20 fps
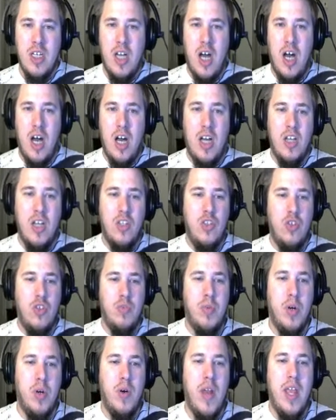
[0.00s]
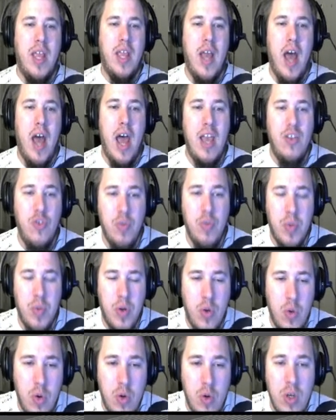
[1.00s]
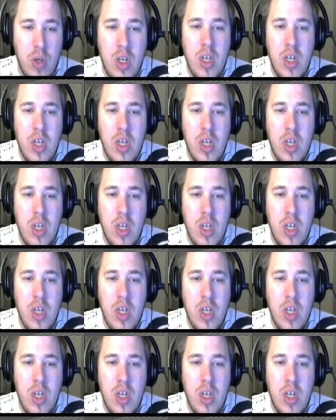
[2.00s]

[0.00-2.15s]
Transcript: Super great guy, super cool.